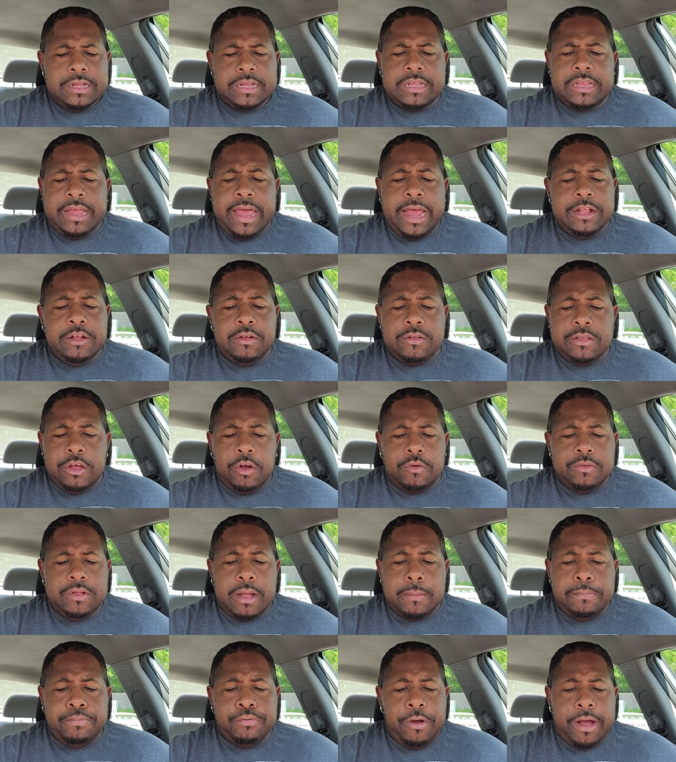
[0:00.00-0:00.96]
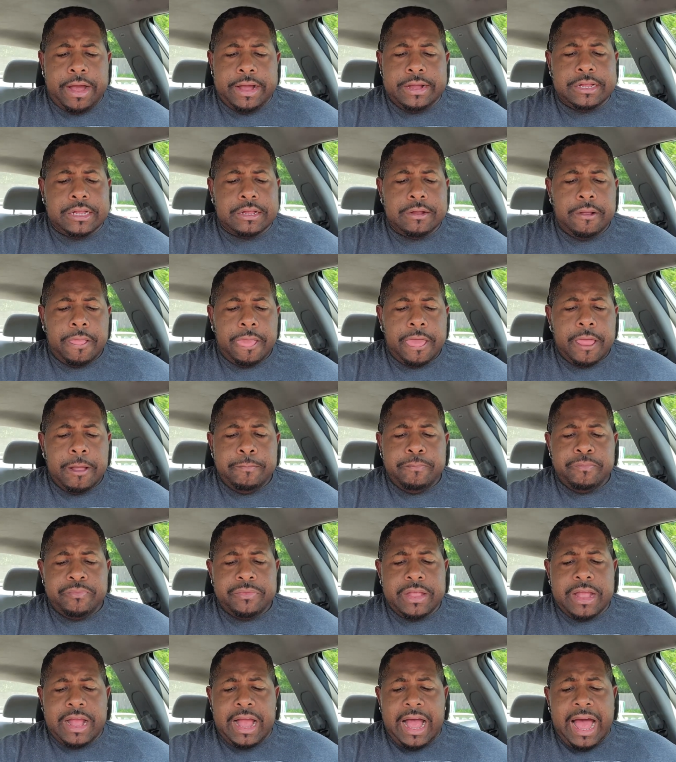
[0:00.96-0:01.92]
standard donut price
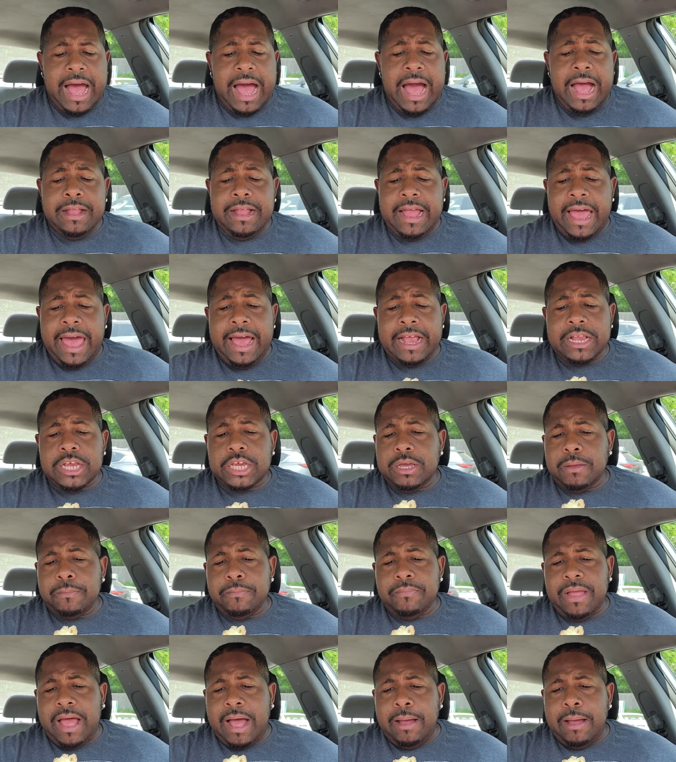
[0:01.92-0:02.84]
I'd actually,